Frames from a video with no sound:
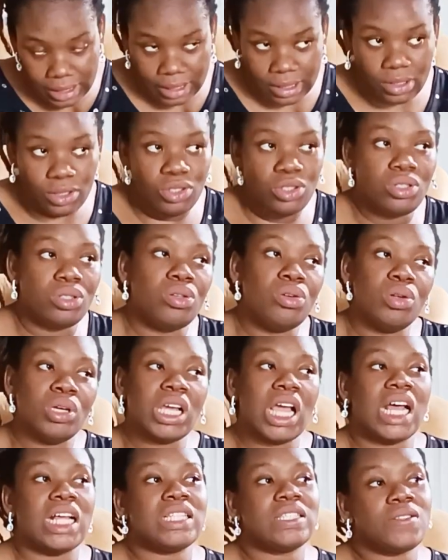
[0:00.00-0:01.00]
you should
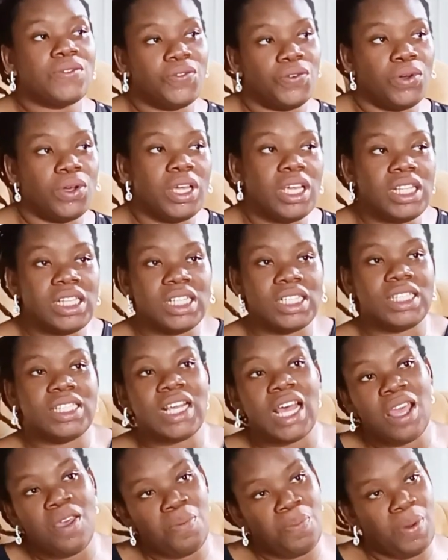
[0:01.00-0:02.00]
look out for in a
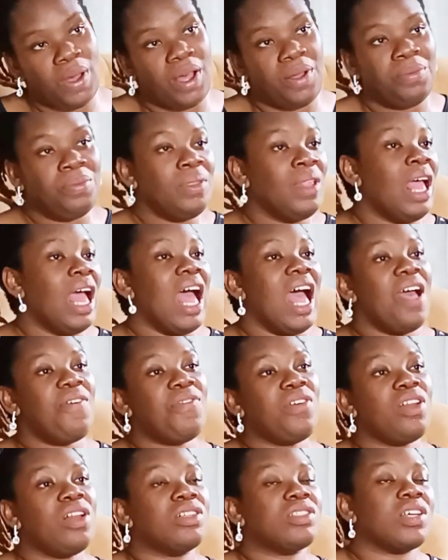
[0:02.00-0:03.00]
diaper. I have
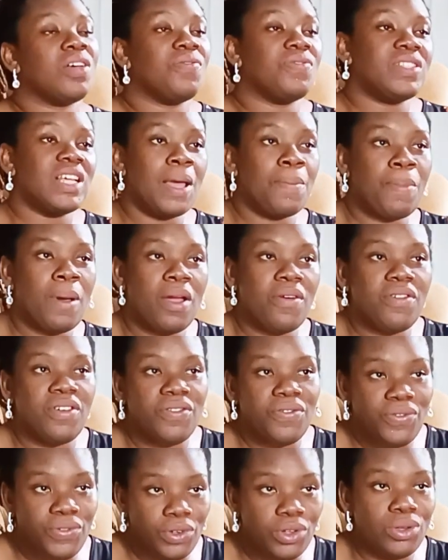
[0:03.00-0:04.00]
a lot of diaper
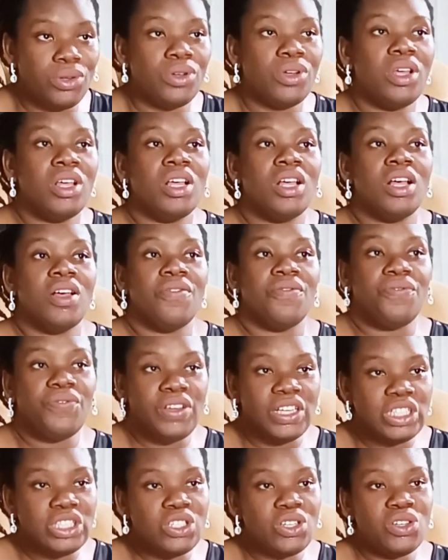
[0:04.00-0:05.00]
review
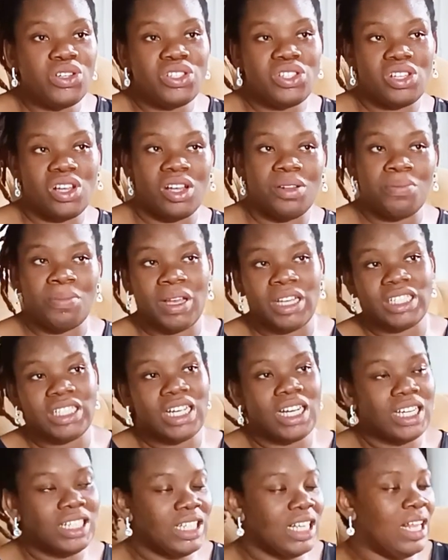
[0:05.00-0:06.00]
videos on my
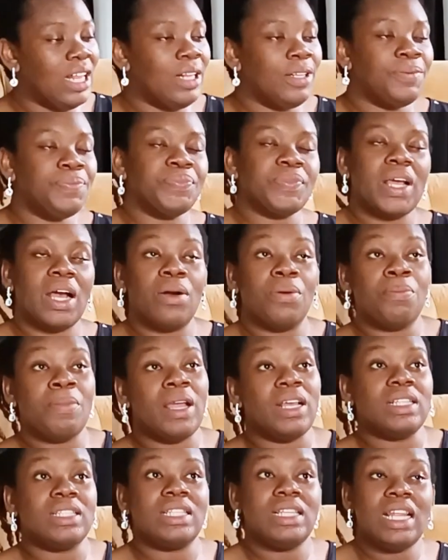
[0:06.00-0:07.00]
channel. I
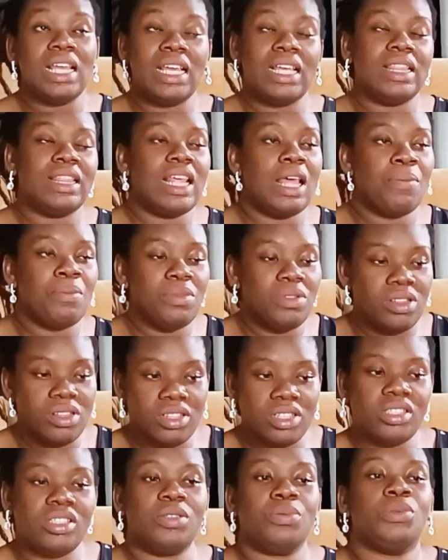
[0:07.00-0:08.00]
might link them in the
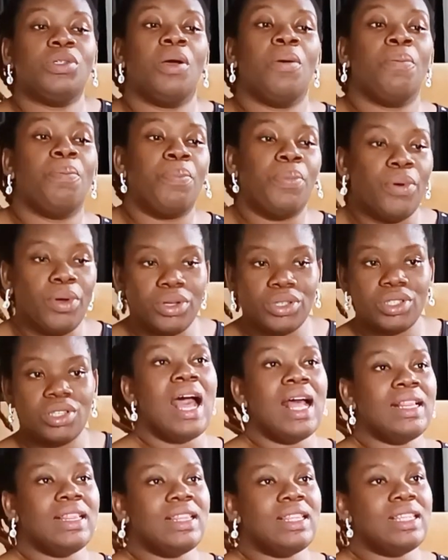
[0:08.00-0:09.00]
description box.
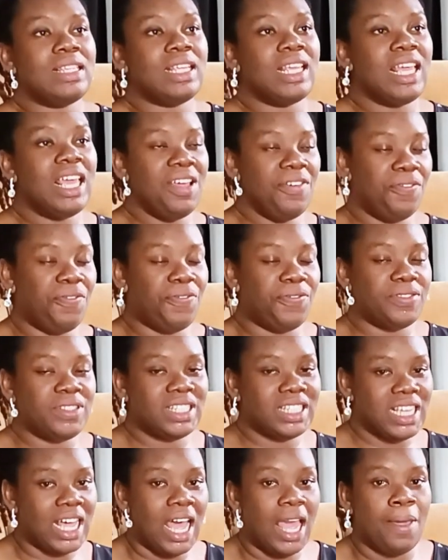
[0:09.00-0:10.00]
And if
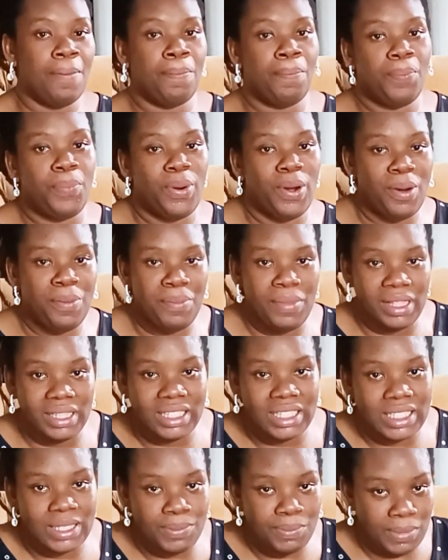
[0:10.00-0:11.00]
time
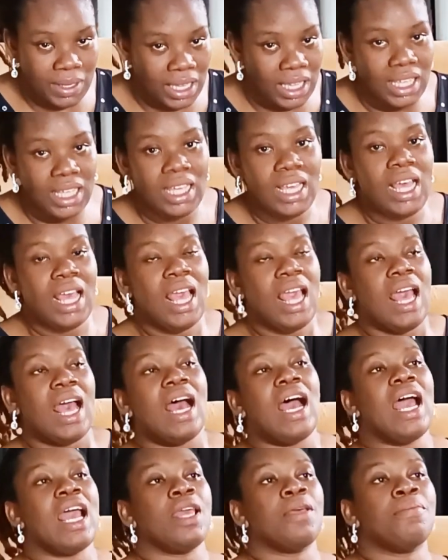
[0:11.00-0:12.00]
permits me,
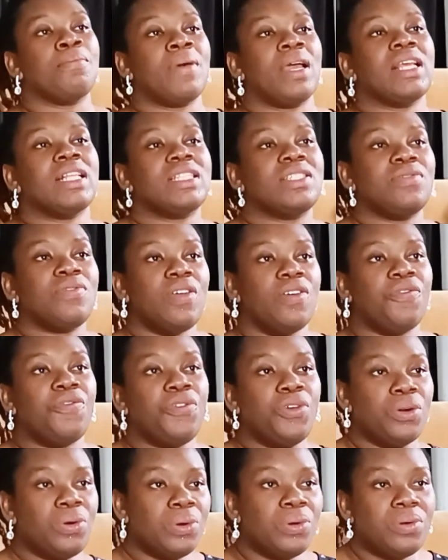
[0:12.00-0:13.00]
I might
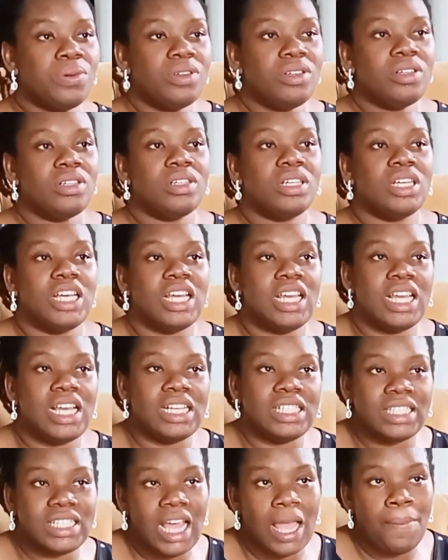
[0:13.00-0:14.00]
review
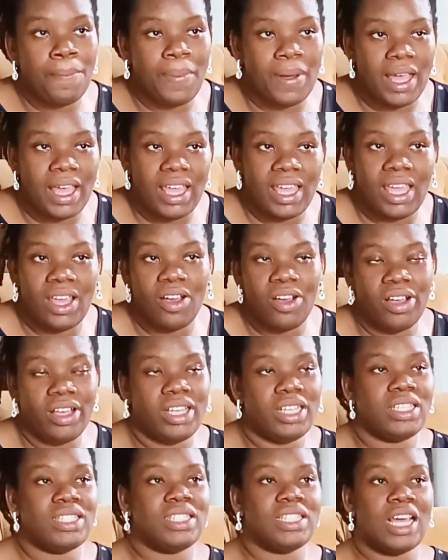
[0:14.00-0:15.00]
a diaper, a
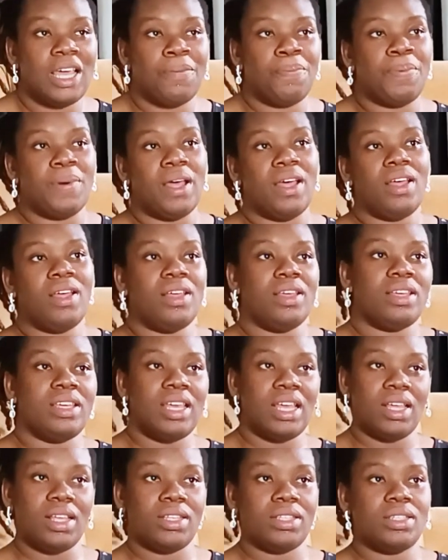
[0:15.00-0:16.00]
Huggies diaper,
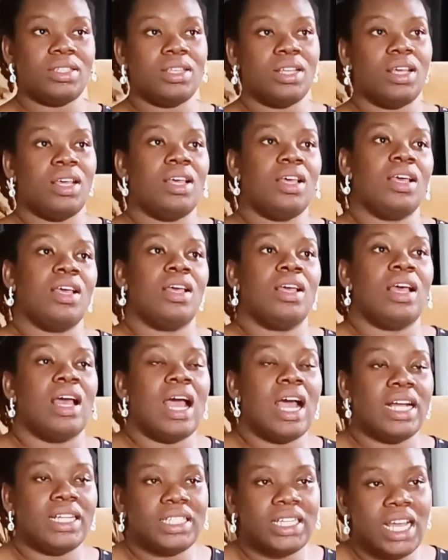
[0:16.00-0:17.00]
yes,
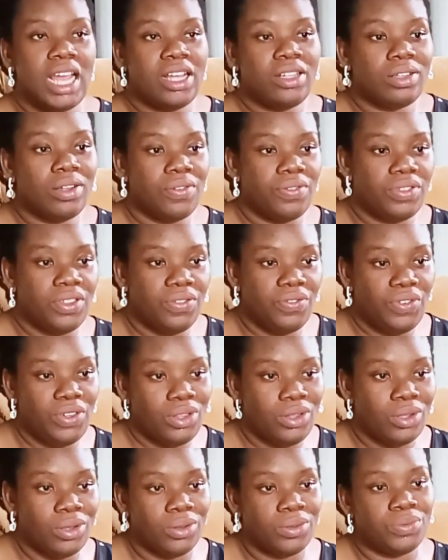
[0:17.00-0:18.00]
at the end of the
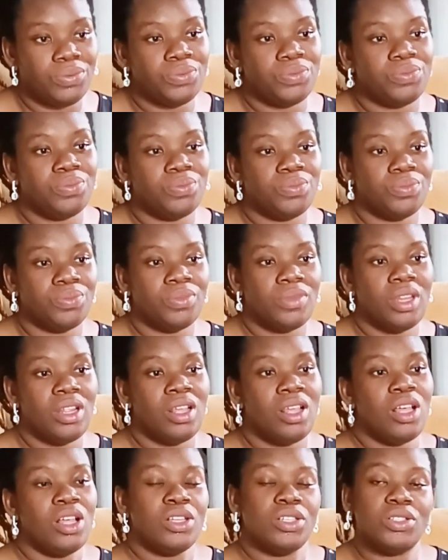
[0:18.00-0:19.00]
video.
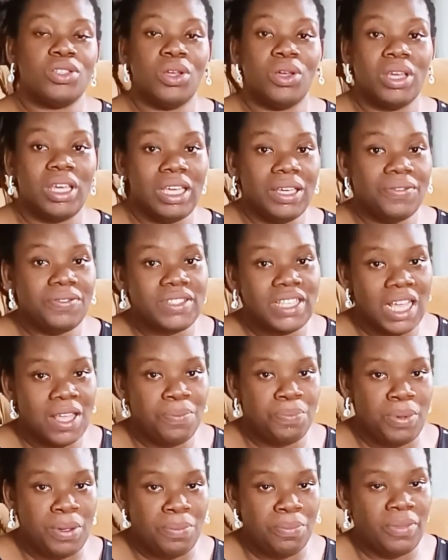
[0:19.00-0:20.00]
So if
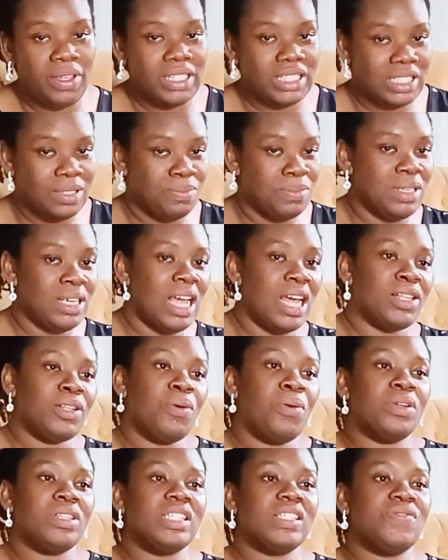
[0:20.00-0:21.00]
time permits me, I
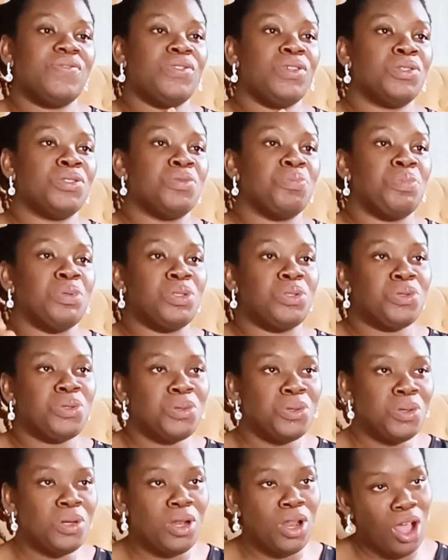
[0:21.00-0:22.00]
don't want this video to be
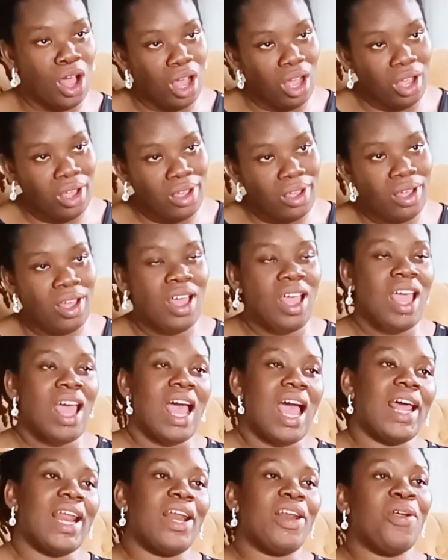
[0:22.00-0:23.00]
too long
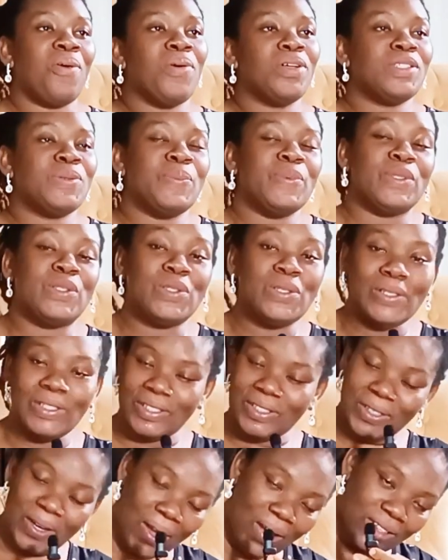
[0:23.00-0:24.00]
and I don't want it to be too
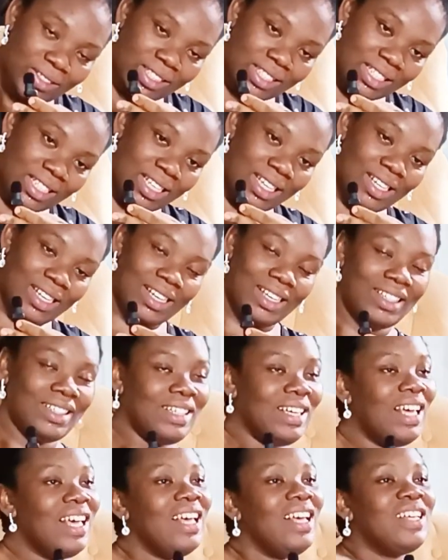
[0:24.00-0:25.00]
short.
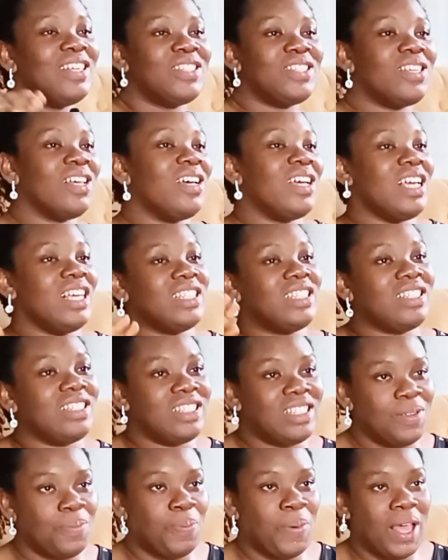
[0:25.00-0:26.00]
So it
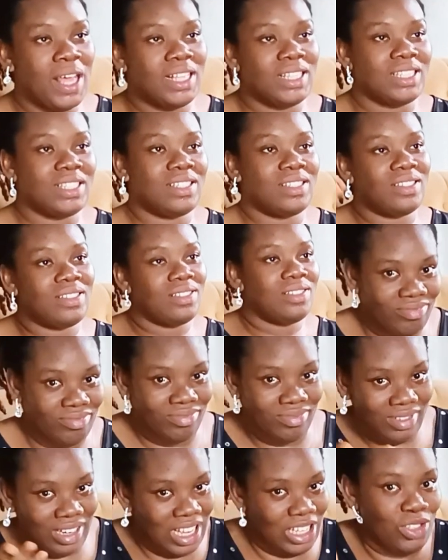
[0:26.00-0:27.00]
depends.
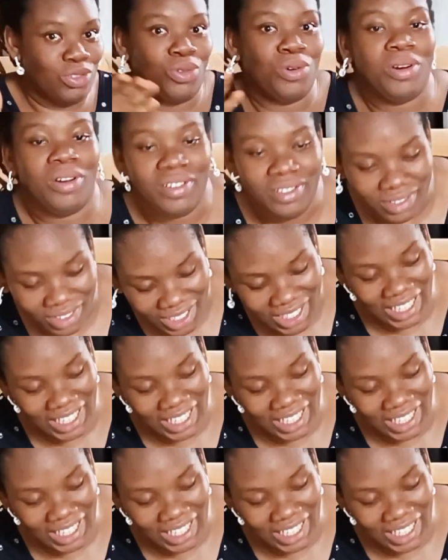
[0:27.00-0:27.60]
That's true.